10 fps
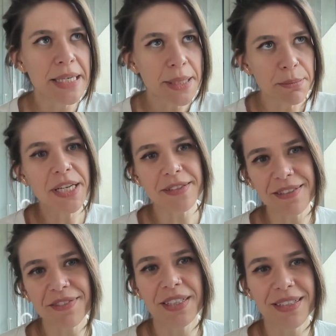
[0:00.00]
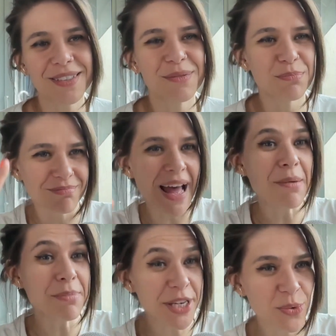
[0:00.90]
because of the
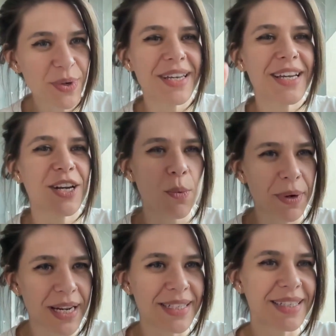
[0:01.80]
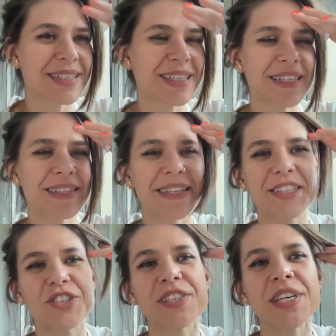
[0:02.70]
ambiguity and open-endedness
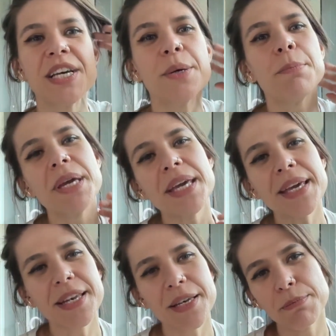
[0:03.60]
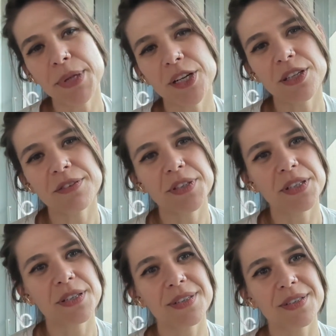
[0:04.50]
and just being in the middle of
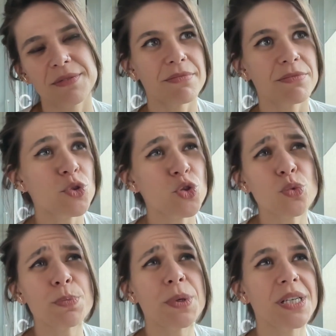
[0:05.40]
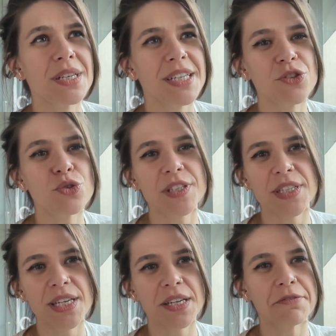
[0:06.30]
a super
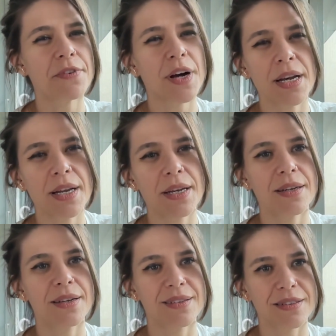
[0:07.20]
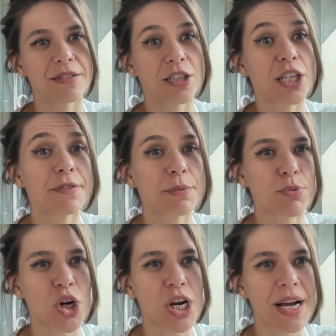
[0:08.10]
interesting and fun and loved
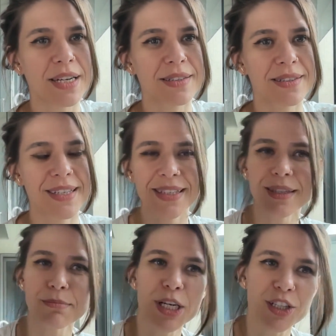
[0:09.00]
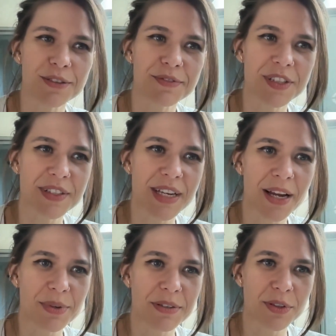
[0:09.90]
product in the middle of this
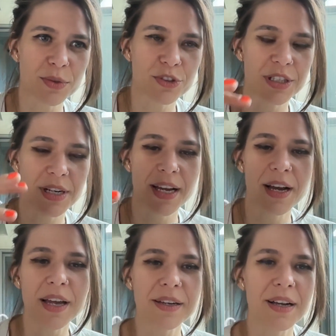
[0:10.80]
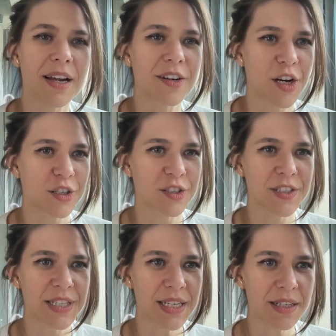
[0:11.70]
AI revolution. I kind of got an
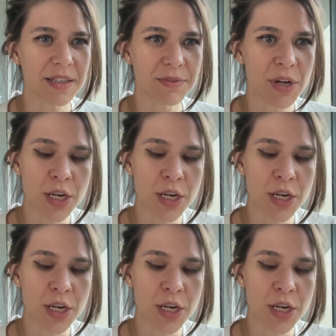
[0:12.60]
understanding of